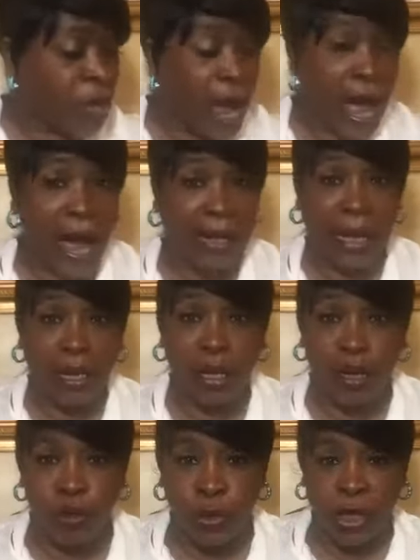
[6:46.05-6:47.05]

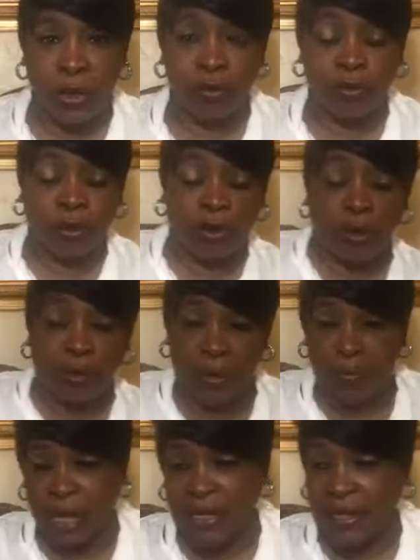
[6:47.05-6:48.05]
Hallelujah. Glory
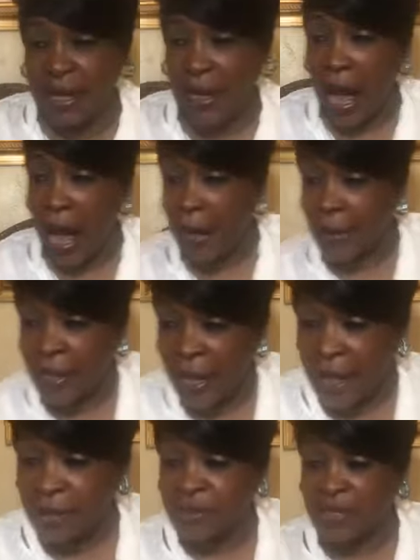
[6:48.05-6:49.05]
be to God.
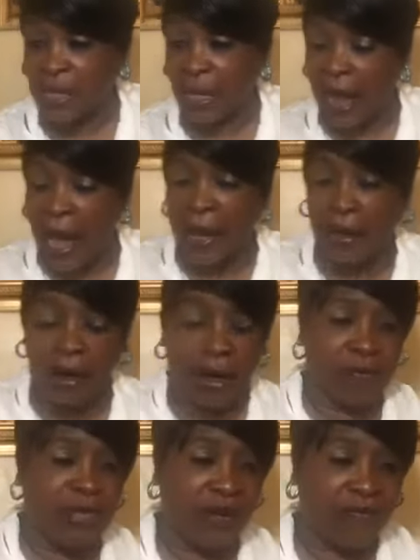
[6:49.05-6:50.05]
There's a lot
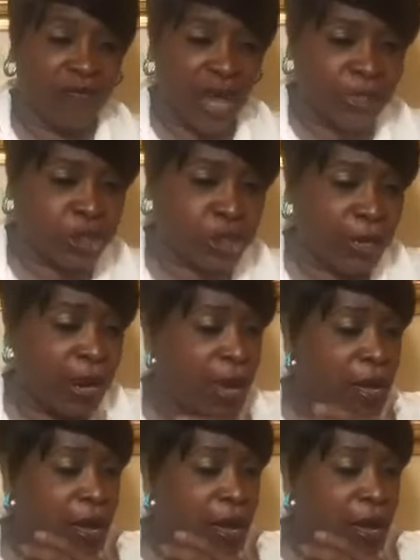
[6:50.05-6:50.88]
of division.